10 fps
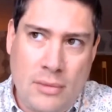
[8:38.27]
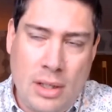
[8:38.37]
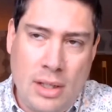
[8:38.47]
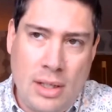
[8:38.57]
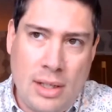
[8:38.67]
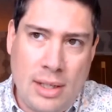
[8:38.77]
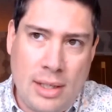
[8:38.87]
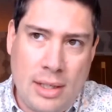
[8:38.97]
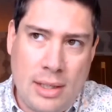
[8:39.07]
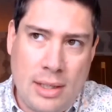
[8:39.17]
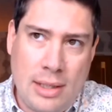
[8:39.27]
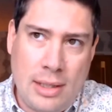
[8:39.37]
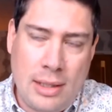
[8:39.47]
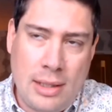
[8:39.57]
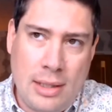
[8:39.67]
eh,
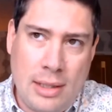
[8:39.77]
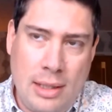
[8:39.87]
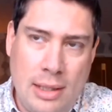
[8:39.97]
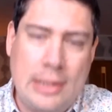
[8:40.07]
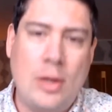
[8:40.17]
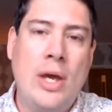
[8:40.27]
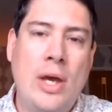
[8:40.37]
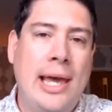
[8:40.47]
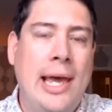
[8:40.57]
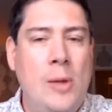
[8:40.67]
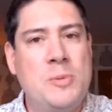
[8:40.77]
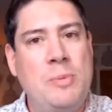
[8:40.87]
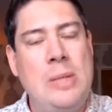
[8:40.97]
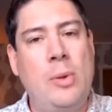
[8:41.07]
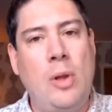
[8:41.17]
it helps
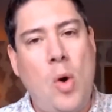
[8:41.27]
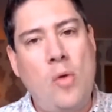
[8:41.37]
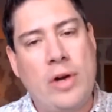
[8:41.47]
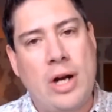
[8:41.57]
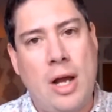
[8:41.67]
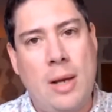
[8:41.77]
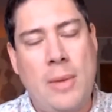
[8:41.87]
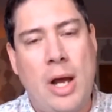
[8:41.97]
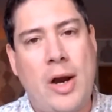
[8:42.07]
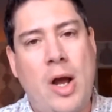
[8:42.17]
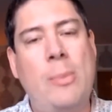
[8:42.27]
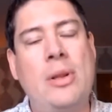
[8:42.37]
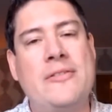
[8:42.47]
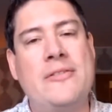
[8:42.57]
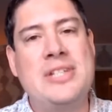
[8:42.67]
people overcome a
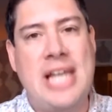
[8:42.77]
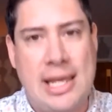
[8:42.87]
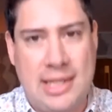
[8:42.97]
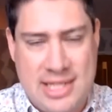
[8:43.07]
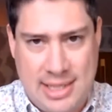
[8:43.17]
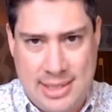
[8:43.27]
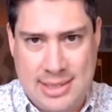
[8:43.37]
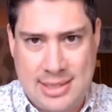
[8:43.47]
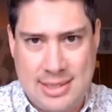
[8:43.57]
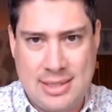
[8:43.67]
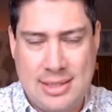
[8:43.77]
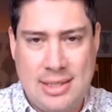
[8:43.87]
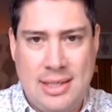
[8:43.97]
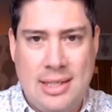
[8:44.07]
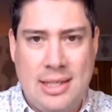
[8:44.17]
couple of challenges,
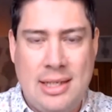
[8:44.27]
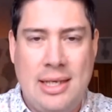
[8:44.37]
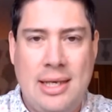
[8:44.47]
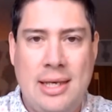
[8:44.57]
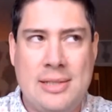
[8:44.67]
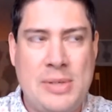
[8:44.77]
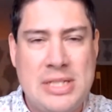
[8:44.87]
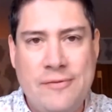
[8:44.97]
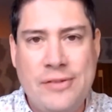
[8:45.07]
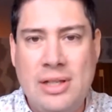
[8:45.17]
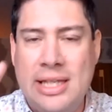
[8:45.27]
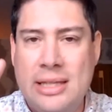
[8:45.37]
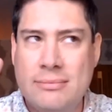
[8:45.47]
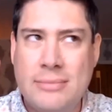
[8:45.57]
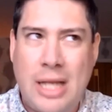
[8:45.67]
uh,
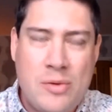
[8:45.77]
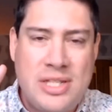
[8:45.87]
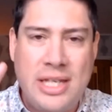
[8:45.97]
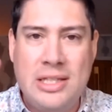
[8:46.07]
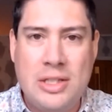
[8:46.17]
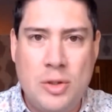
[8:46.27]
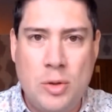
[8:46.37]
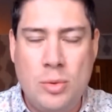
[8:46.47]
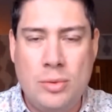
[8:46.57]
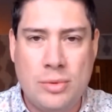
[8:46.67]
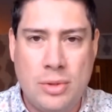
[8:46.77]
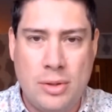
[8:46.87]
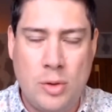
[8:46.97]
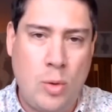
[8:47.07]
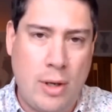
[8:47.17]
specifically, I would say two,
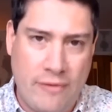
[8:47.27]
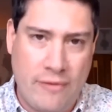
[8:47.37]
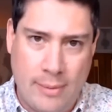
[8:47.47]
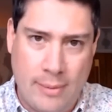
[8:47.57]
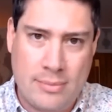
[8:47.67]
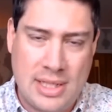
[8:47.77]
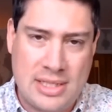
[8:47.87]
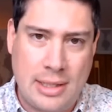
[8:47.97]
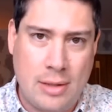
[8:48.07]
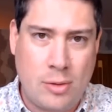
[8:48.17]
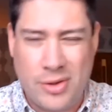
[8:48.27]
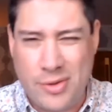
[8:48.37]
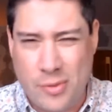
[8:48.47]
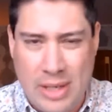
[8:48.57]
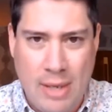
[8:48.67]
two of them, let's say, or
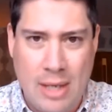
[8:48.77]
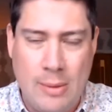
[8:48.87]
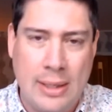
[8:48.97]
three maybe.